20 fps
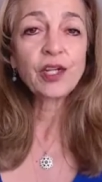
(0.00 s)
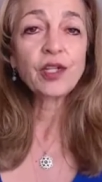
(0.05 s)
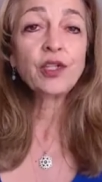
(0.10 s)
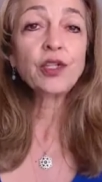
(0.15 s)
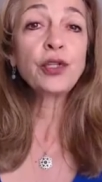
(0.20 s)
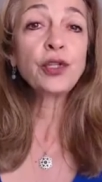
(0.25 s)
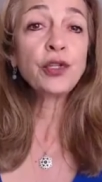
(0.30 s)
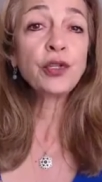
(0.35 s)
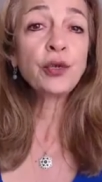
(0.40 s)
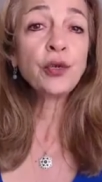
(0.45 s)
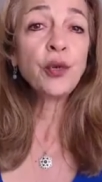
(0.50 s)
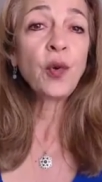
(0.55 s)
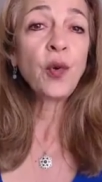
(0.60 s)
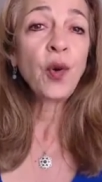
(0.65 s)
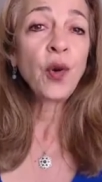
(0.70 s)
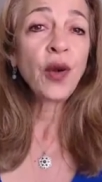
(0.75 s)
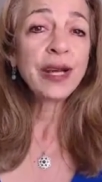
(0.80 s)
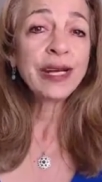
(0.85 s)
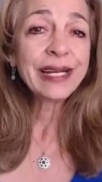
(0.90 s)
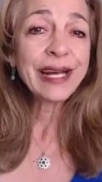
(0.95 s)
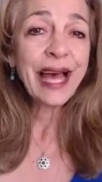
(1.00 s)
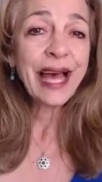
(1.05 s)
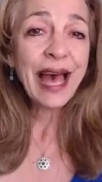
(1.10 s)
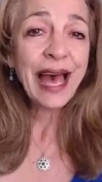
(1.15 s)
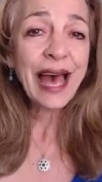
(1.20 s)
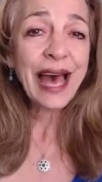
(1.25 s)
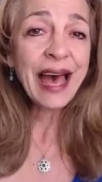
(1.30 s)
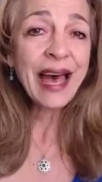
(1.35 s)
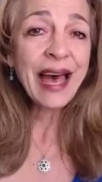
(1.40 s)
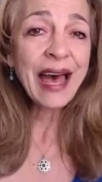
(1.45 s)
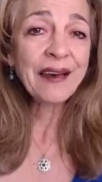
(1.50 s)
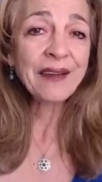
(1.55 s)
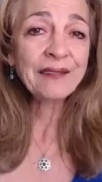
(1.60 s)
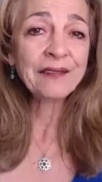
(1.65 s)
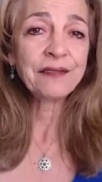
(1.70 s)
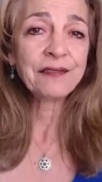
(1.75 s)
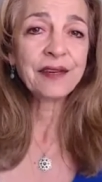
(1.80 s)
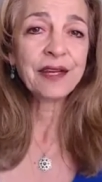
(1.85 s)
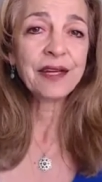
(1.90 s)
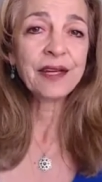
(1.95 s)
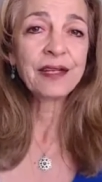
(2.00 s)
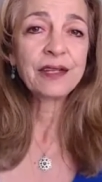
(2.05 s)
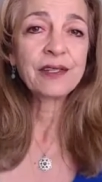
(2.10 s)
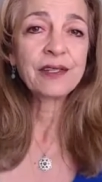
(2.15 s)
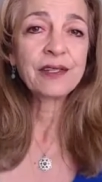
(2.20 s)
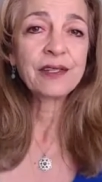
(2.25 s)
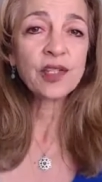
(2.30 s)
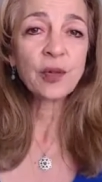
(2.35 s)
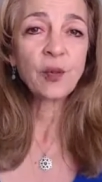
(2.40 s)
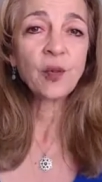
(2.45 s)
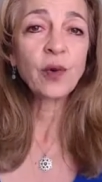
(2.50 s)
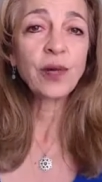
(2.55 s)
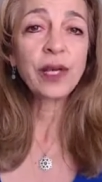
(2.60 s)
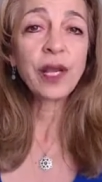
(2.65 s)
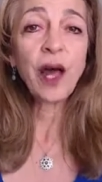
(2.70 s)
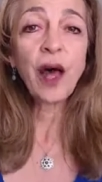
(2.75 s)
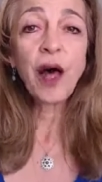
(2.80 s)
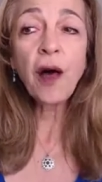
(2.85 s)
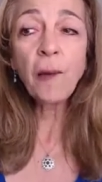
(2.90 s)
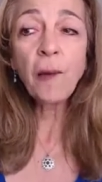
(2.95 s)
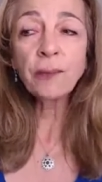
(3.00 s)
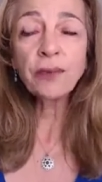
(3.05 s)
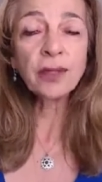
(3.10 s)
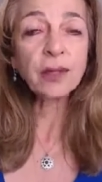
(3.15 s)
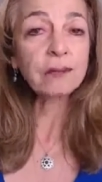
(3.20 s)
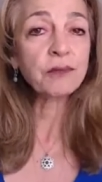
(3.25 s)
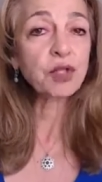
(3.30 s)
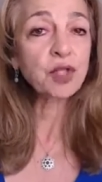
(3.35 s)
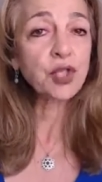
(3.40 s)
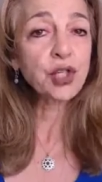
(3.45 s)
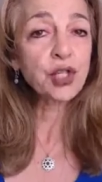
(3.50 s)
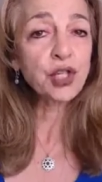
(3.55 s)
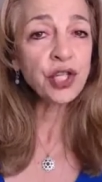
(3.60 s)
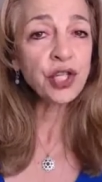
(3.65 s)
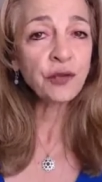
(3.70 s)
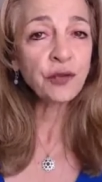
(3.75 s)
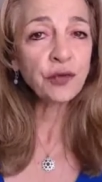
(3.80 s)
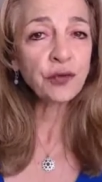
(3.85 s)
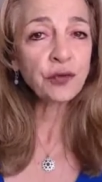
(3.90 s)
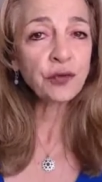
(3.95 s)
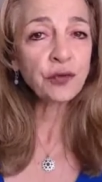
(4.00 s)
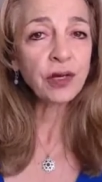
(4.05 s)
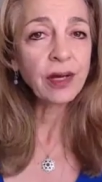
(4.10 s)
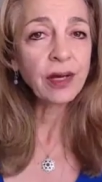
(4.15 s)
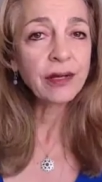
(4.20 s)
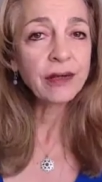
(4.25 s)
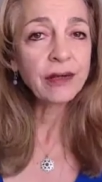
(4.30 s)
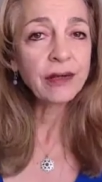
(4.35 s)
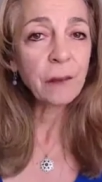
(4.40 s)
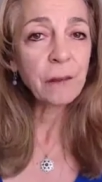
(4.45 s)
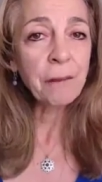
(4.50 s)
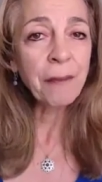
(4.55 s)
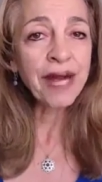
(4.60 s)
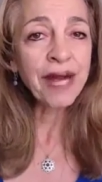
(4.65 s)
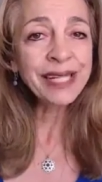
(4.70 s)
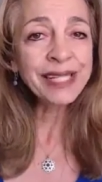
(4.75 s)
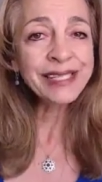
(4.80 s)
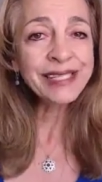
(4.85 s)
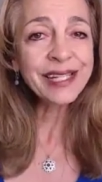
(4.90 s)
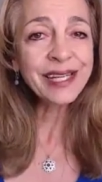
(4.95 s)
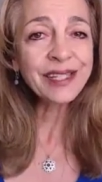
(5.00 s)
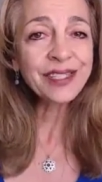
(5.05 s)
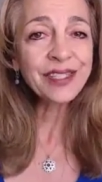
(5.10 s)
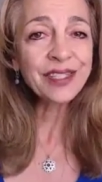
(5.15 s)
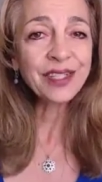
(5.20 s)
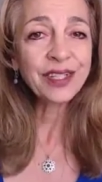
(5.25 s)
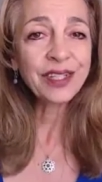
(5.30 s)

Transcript: to have someone help them shift their mindset